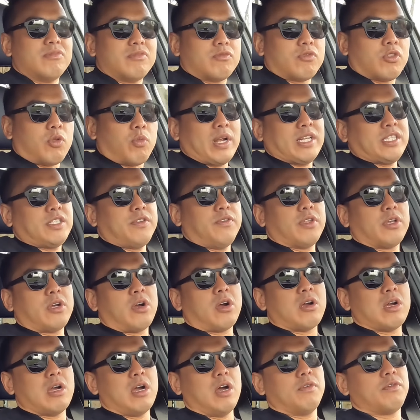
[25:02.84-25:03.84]
the rest of the
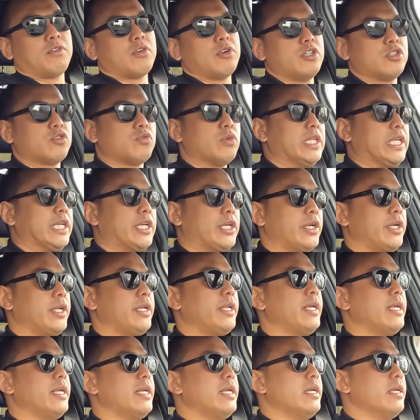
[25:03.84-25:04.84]
car, however, is really
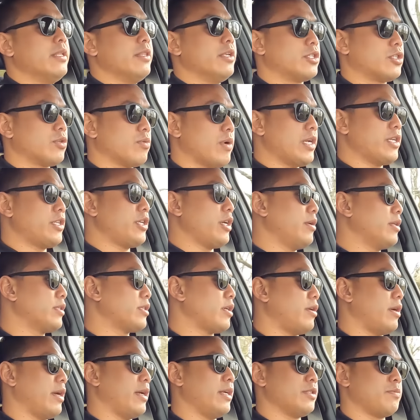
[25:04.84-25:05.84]
good. The Sorento has,
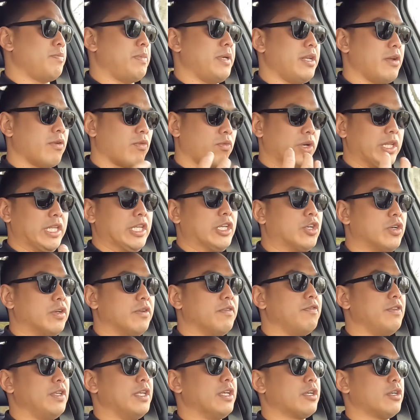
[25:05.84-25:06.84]
has been a really good
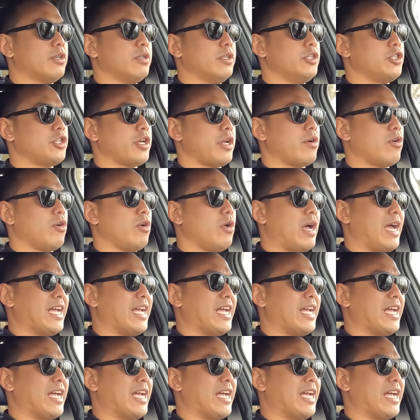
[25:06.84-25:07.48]
vehicle in general.